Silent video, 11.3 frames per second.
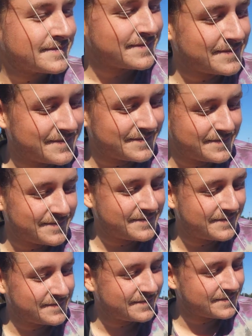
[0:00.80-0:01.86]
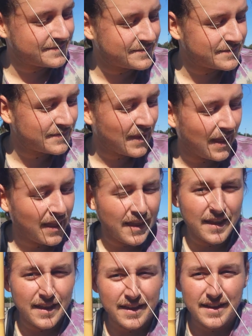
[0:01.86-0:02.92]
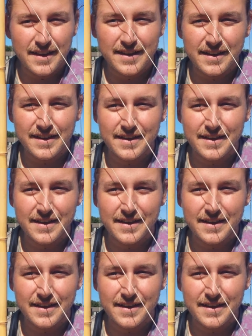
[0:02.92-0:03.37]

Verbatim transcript: Okay, can you tell me your first and last name?